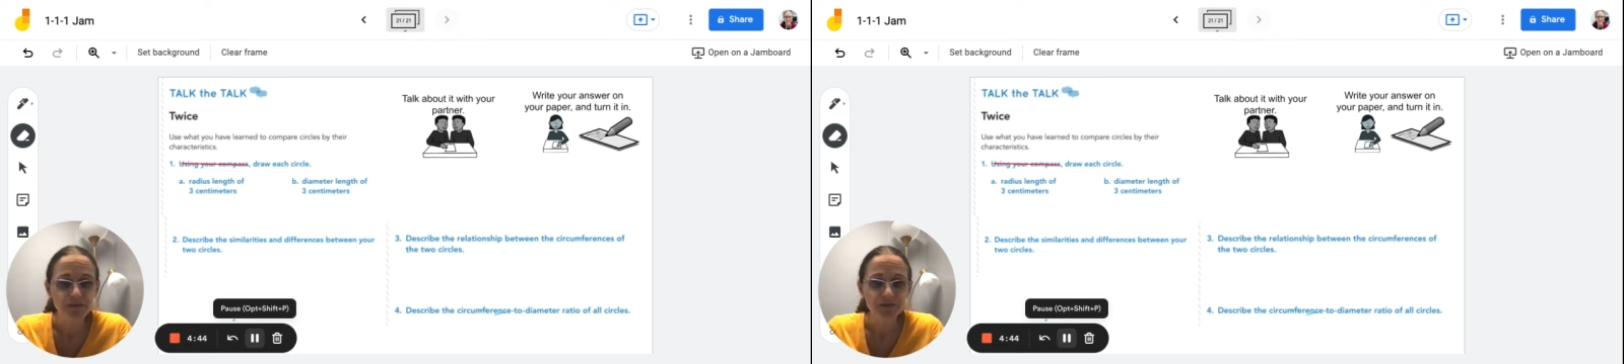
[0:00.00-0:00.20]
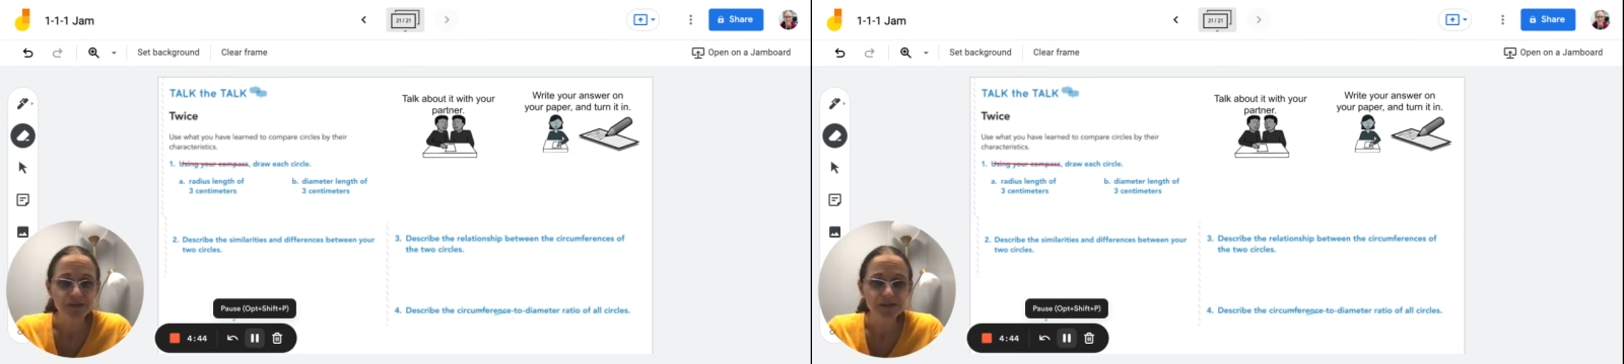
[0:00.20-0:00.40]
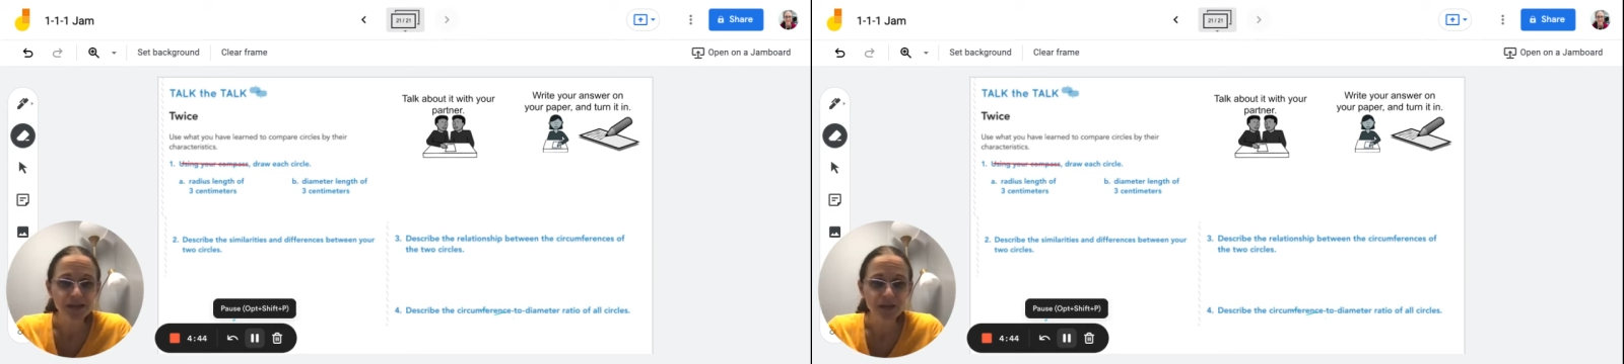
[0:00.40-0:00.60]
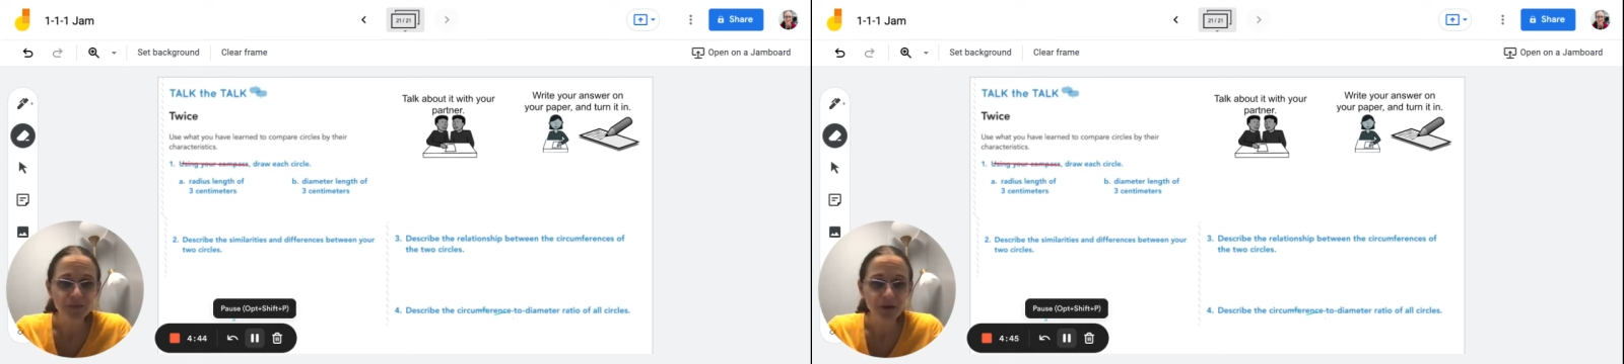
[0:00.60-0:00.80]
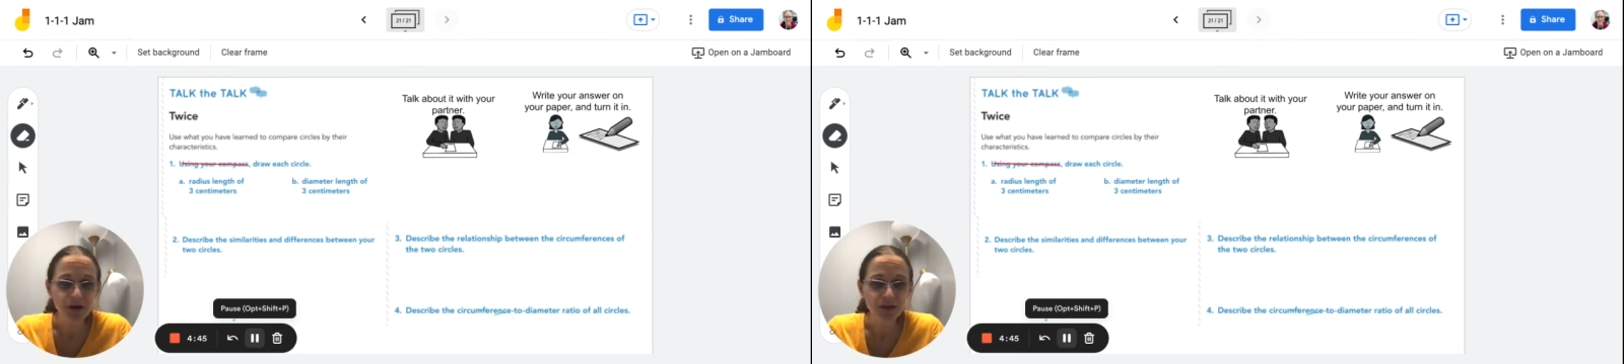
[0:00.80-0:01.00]
For the second
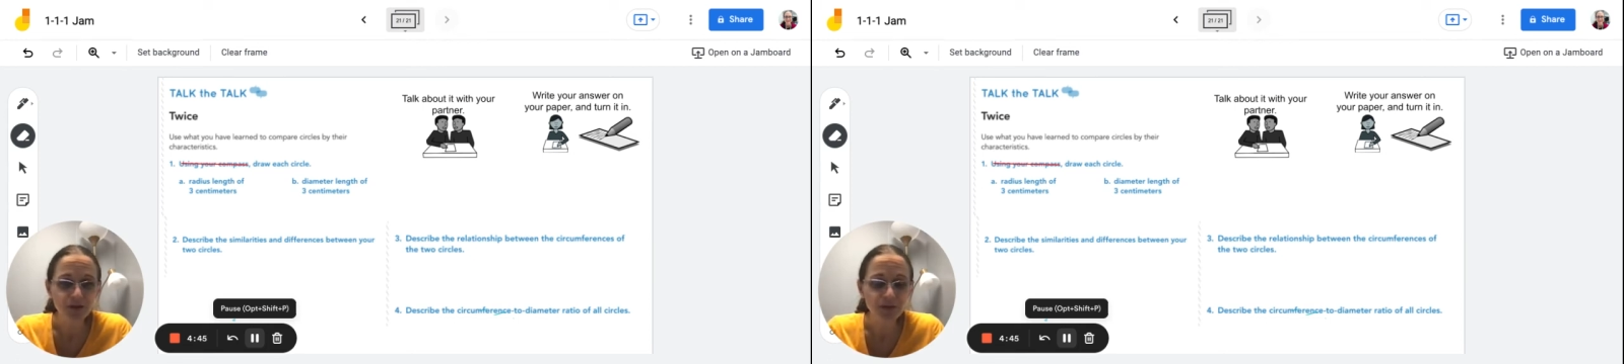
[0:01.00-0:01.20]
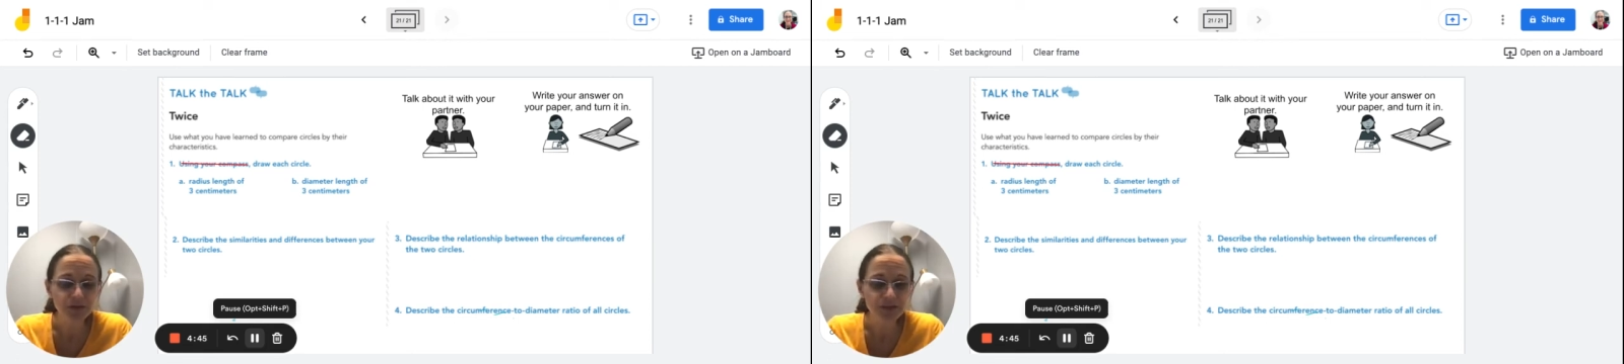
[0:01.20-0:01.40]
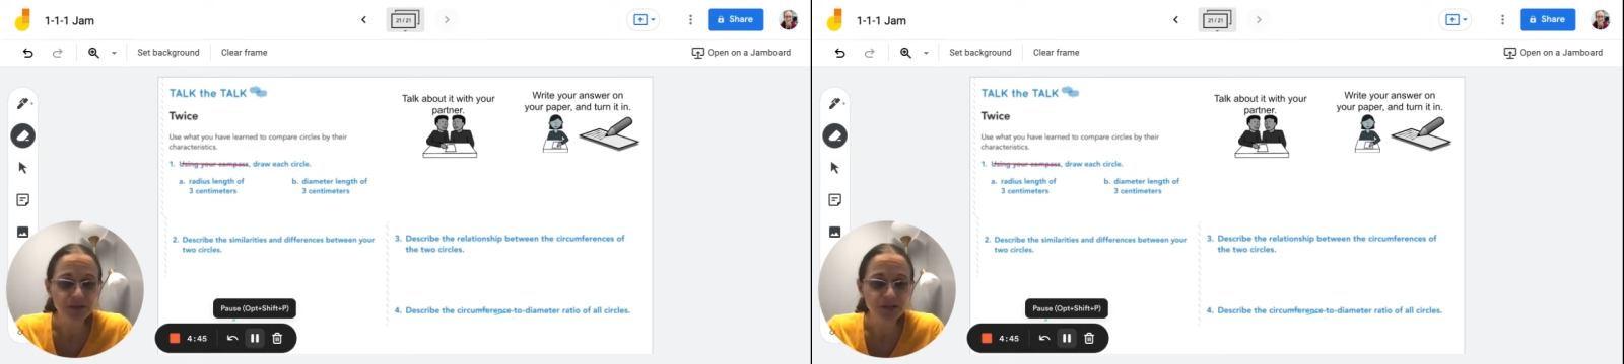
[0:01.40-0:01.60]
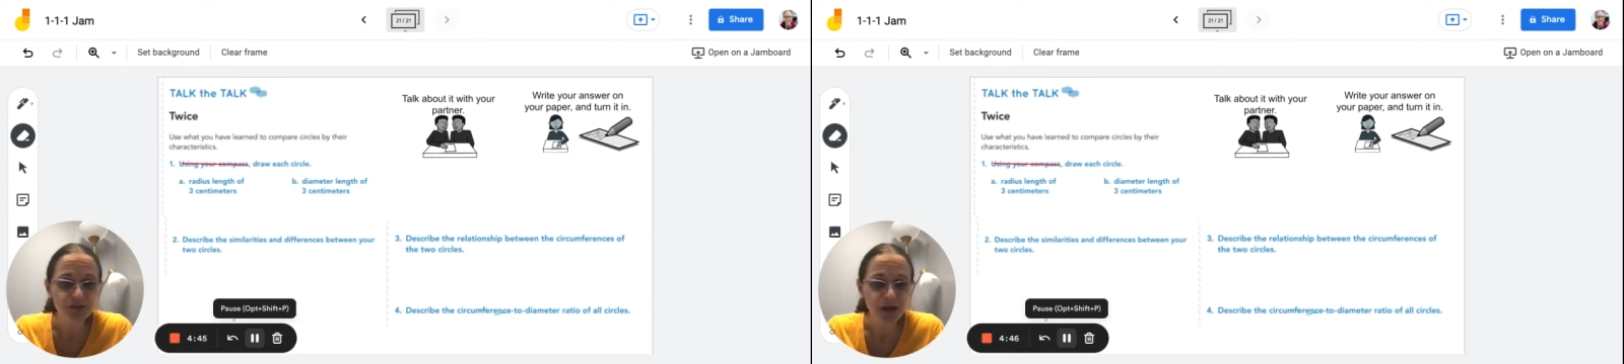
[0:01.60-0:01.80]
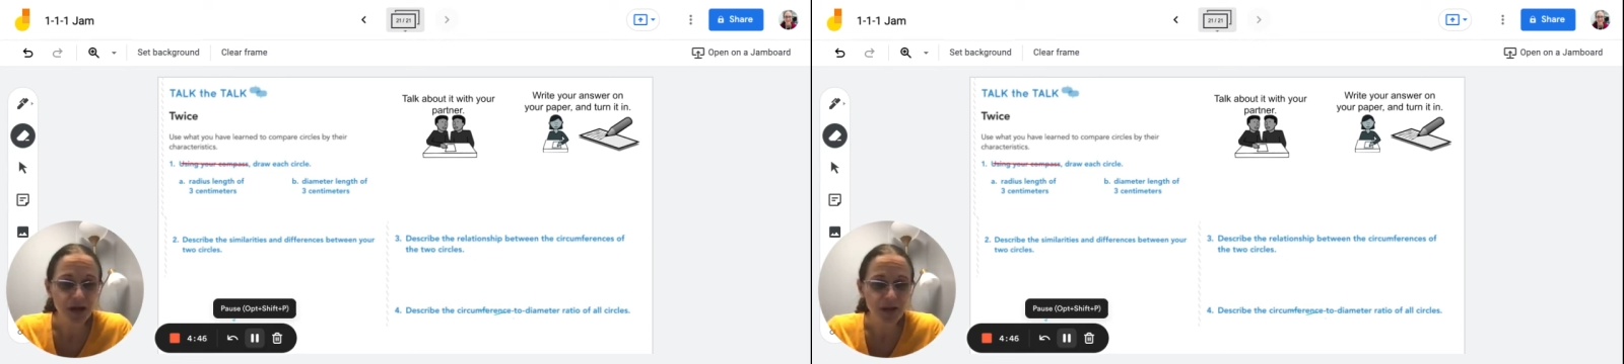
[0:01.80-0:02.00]
part, you're going to
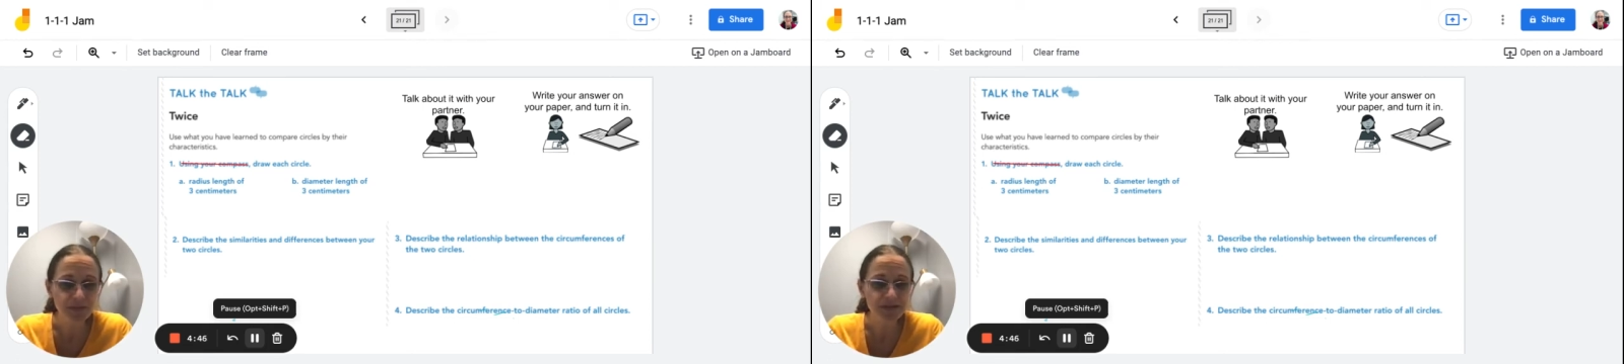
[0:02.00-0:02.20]
describe the